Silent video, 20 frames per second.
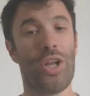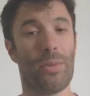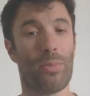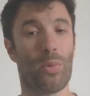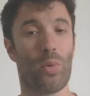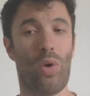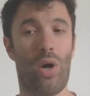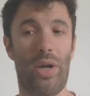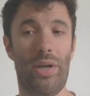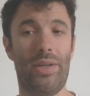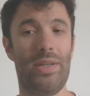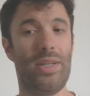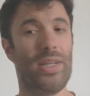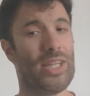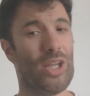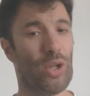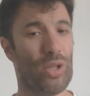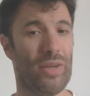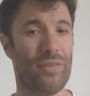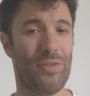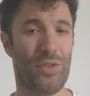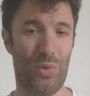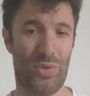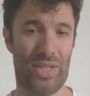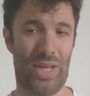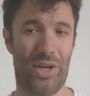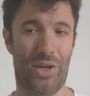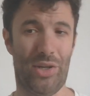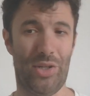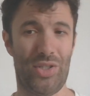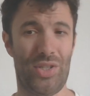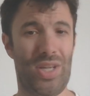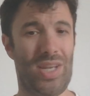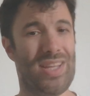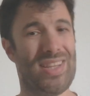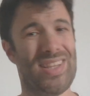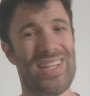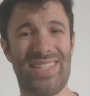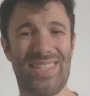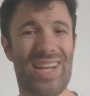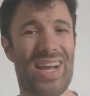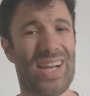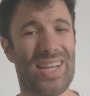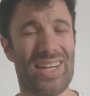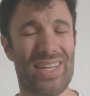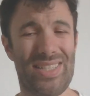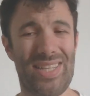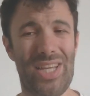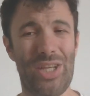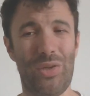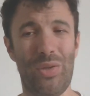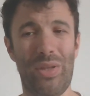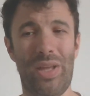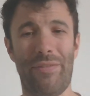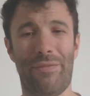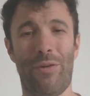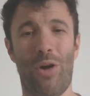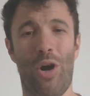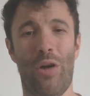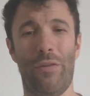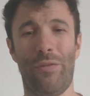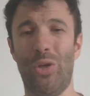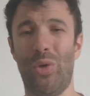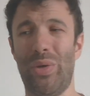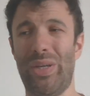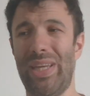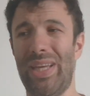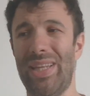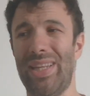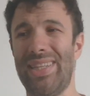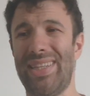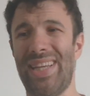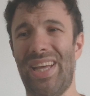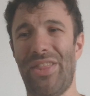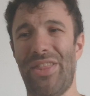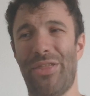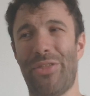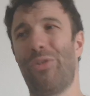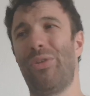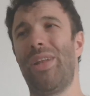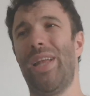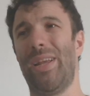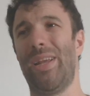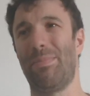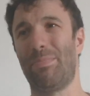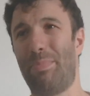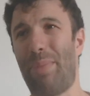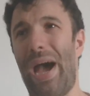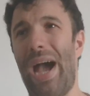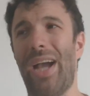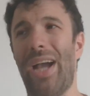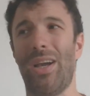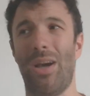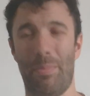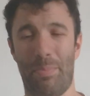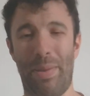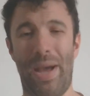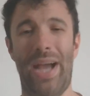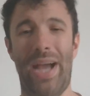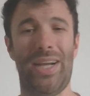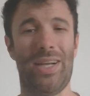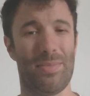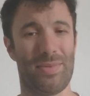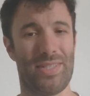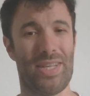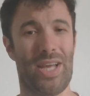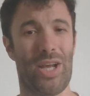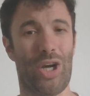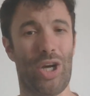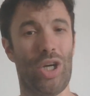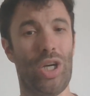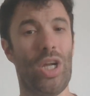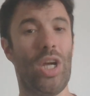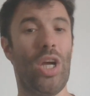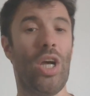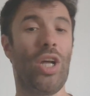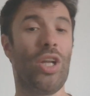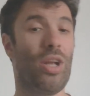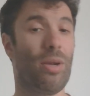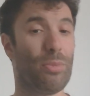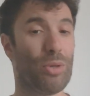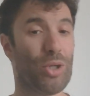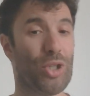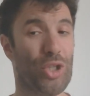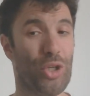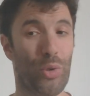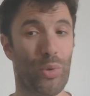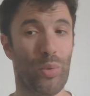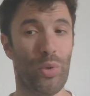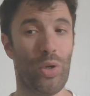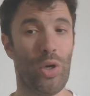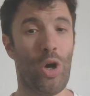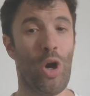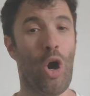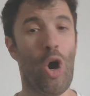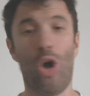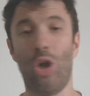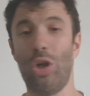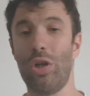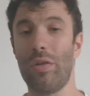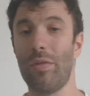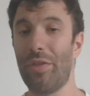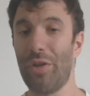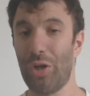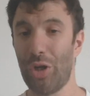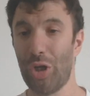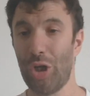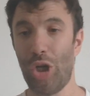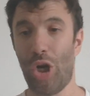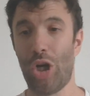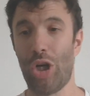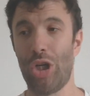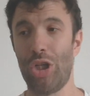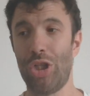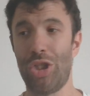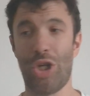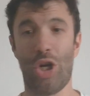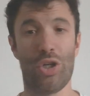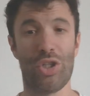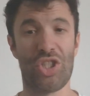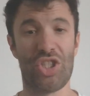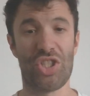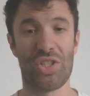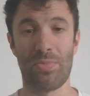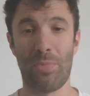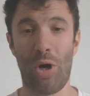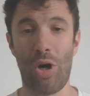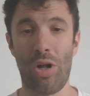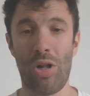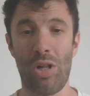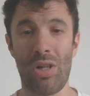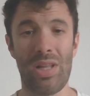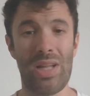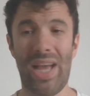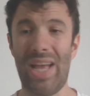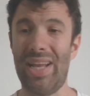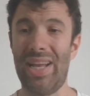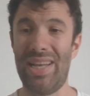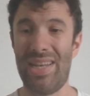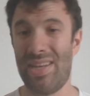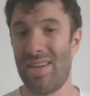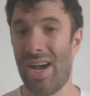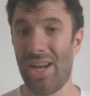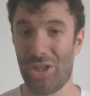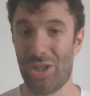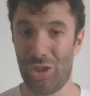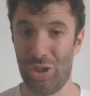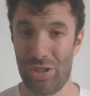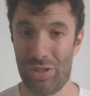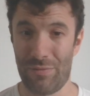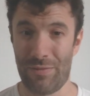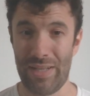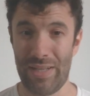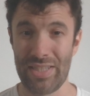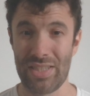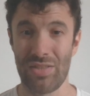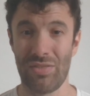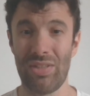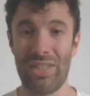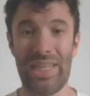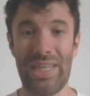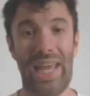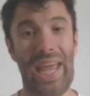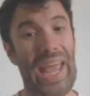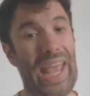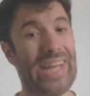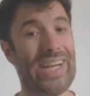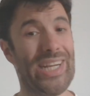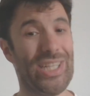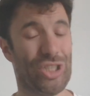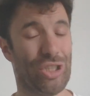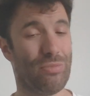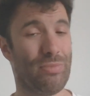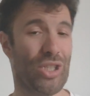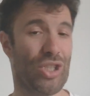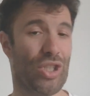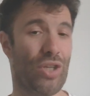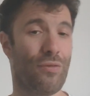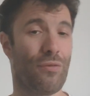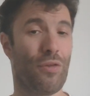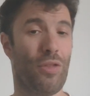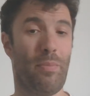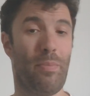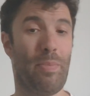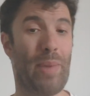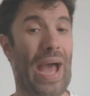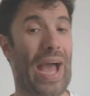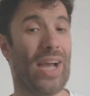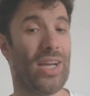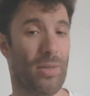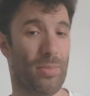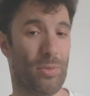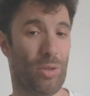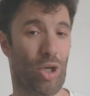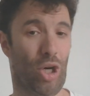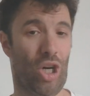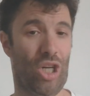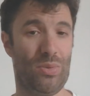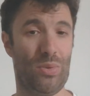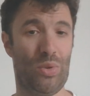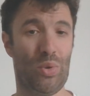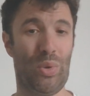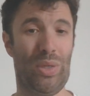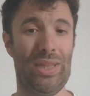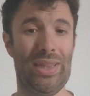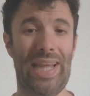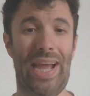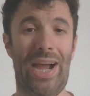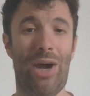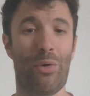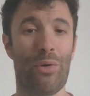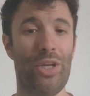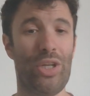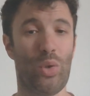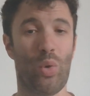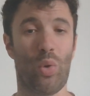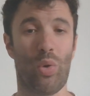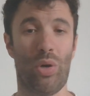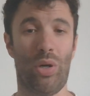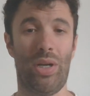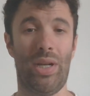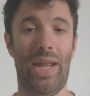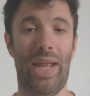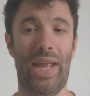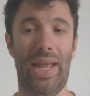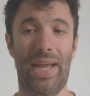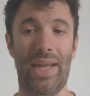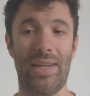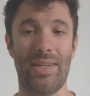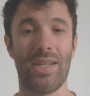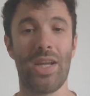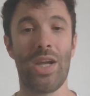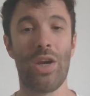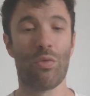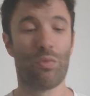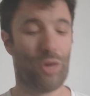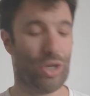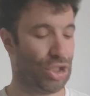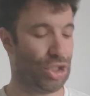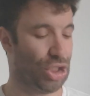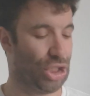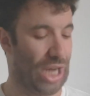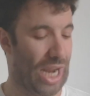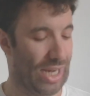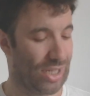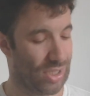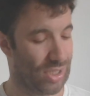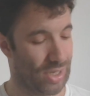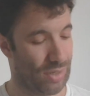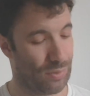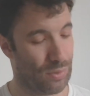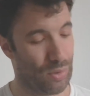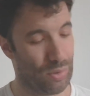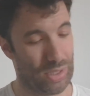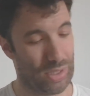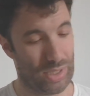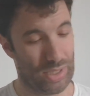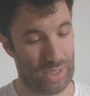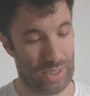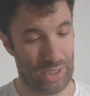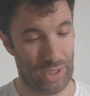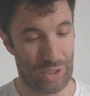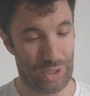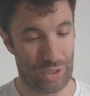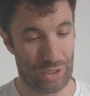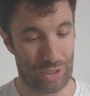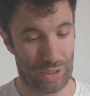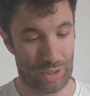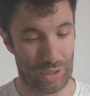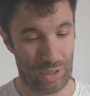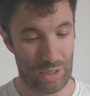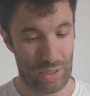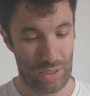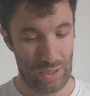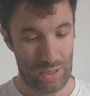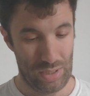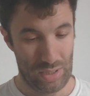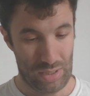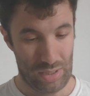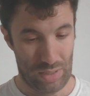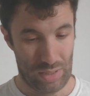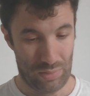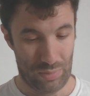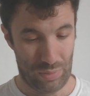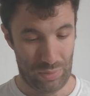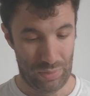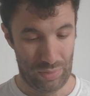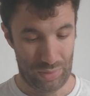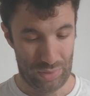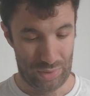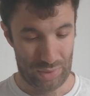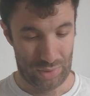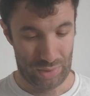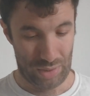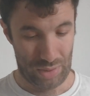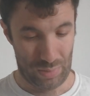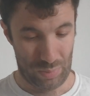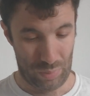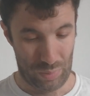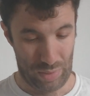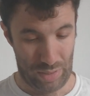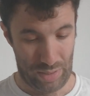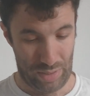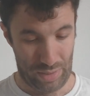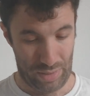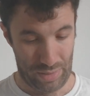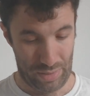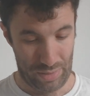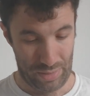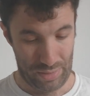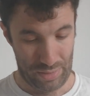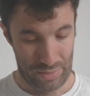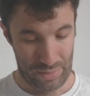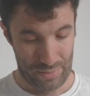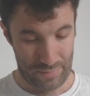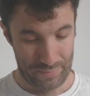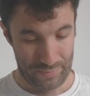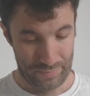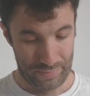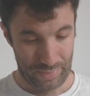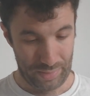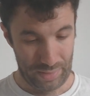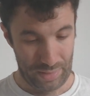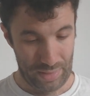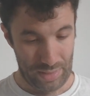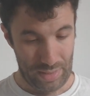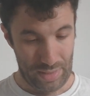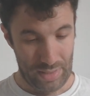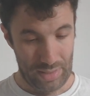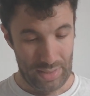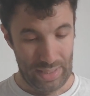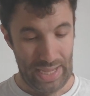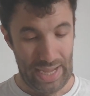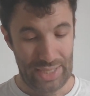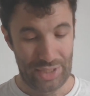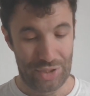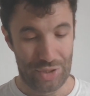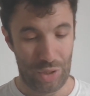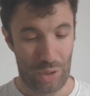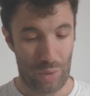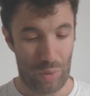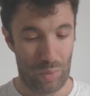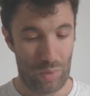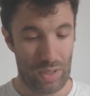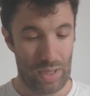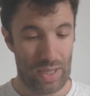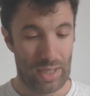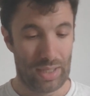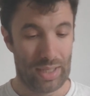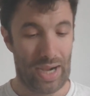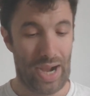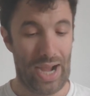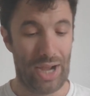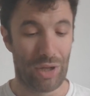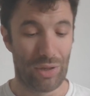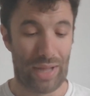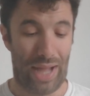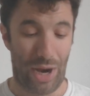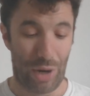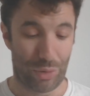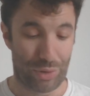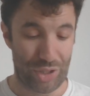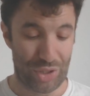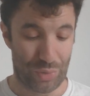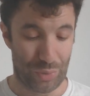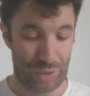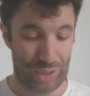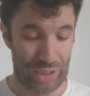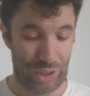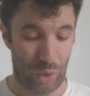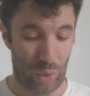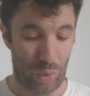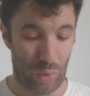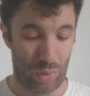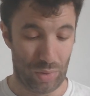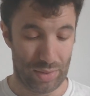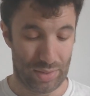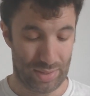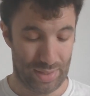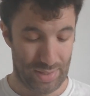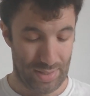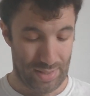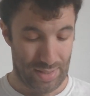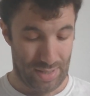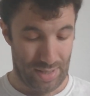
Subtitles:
Number one, they only have 2 centers. That's not going to take you that far if you don't get like that third, like backup center. Number two, all of their guards are small and not good defensively. And I should mention for the backup guards between Lowry, Gordon, and Reggie Jackson, I wrote it here. I wrote it somewhere. Yeah, so Kyle Lowry's really old.